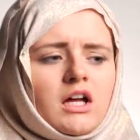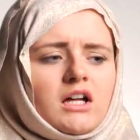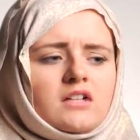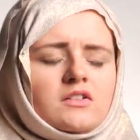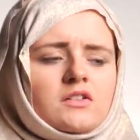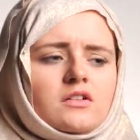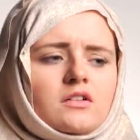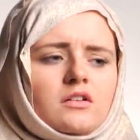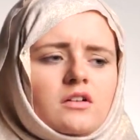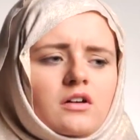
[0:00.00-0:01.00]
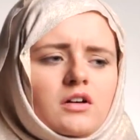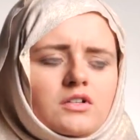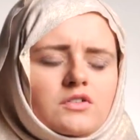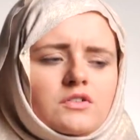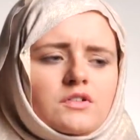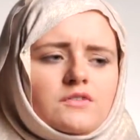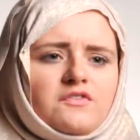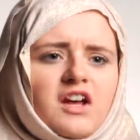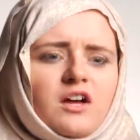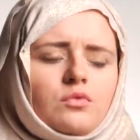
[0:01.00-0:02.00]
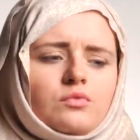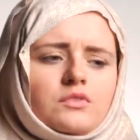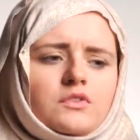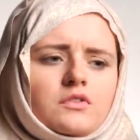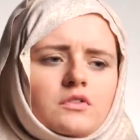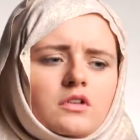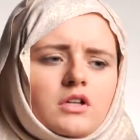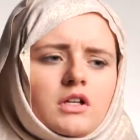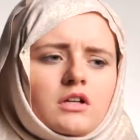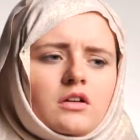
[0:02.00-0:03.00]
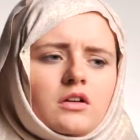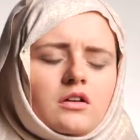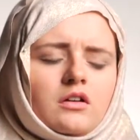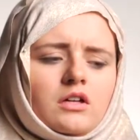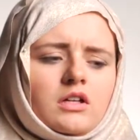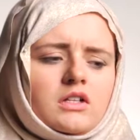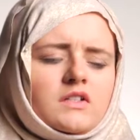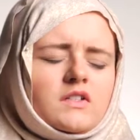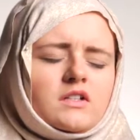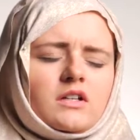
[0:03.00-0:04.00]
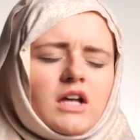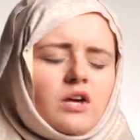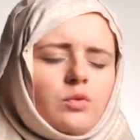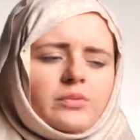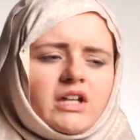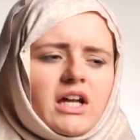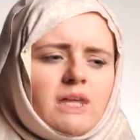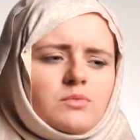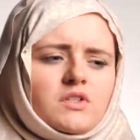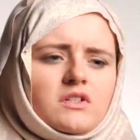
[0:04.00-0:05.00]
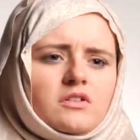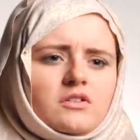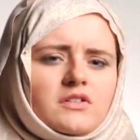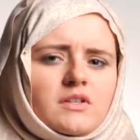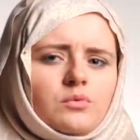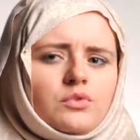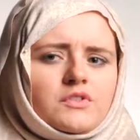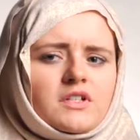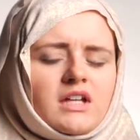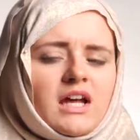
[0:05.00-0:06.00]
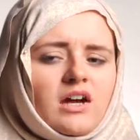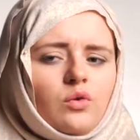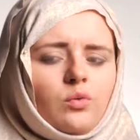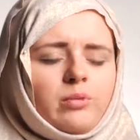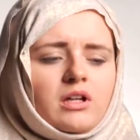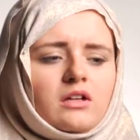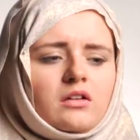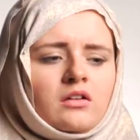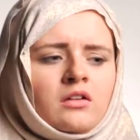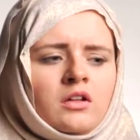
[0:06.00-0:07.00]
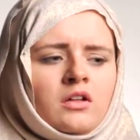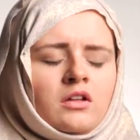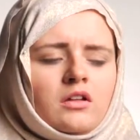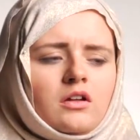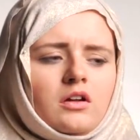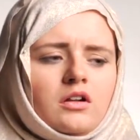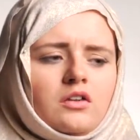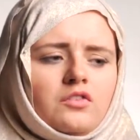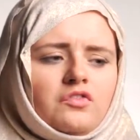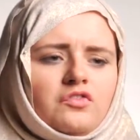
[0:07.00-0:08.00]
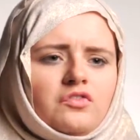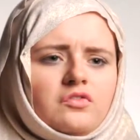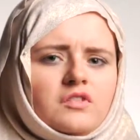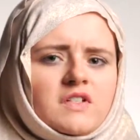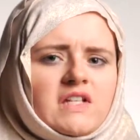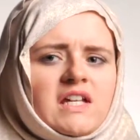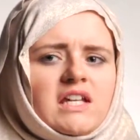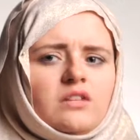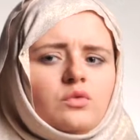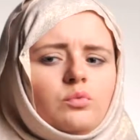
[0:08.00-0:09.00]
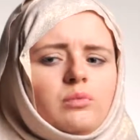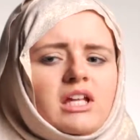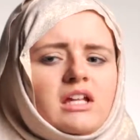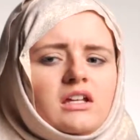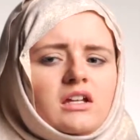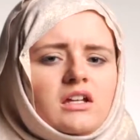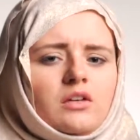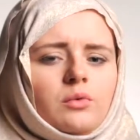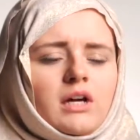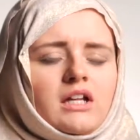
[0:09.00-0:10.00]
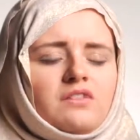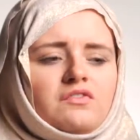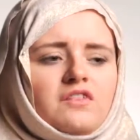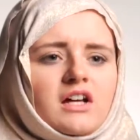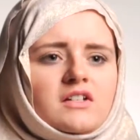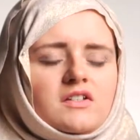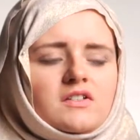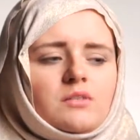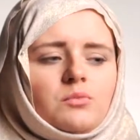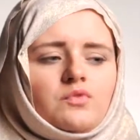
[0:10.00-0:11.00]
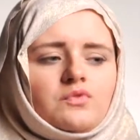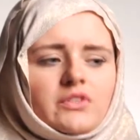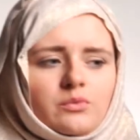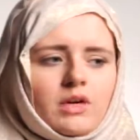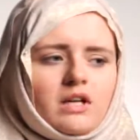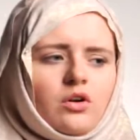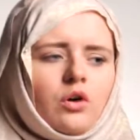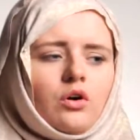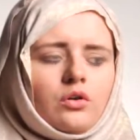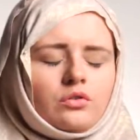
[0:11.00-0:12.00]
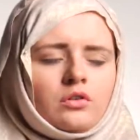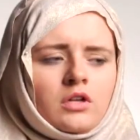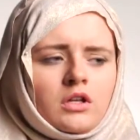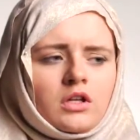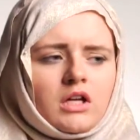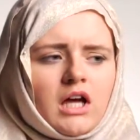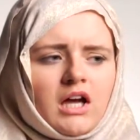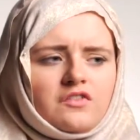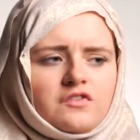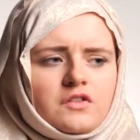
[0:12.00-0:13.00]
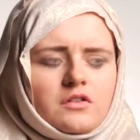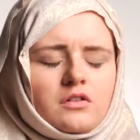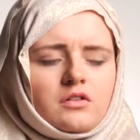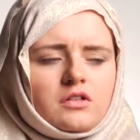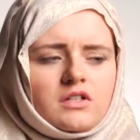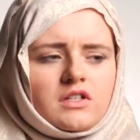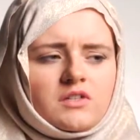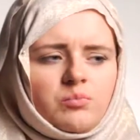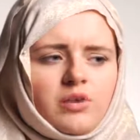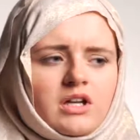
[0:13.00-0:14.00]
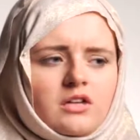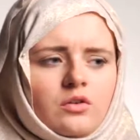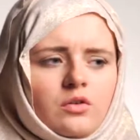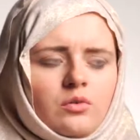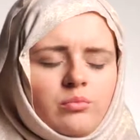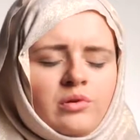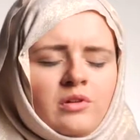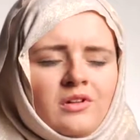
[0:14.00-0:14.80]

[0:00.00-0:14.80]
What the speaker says: And I just found, like, it didn't help that emptiness. It wasn't helping kind of to heal me in a way. In fact, as the months went on after this breakup,